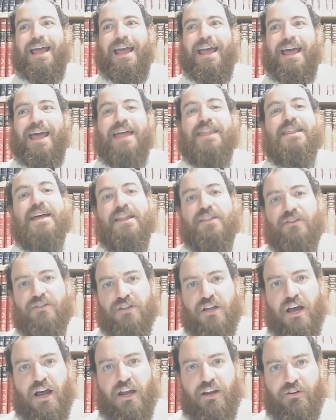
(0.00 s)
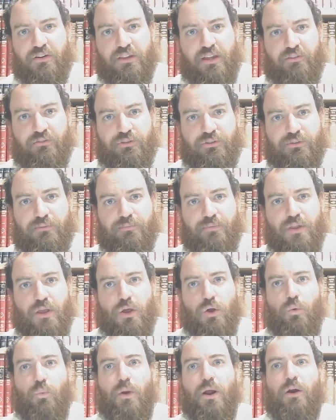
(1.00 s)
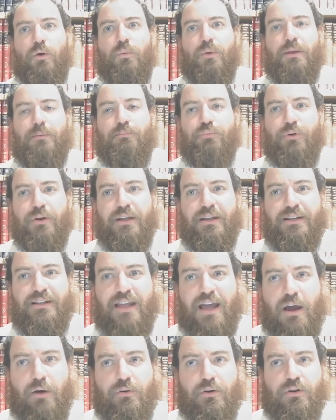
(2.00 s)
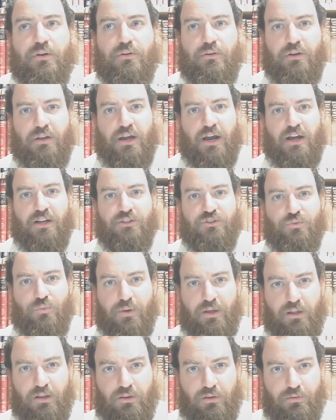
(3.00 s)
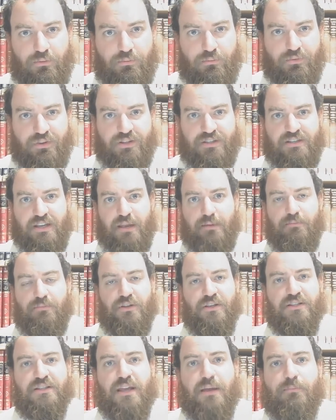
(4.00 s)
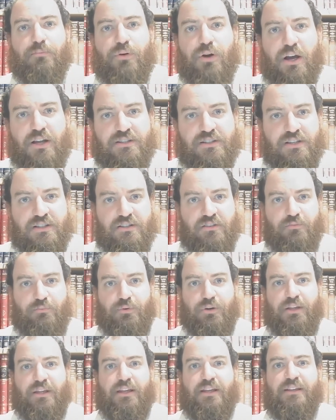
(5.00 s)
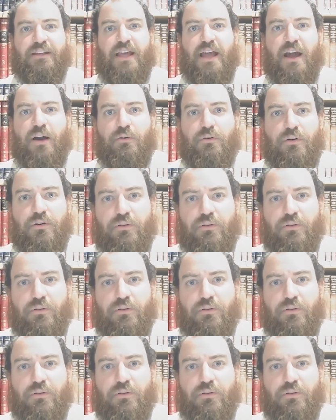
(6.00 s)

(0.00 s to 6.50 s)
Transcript: And then there's a higher level where we bring down God's will, the same the same process of bringing down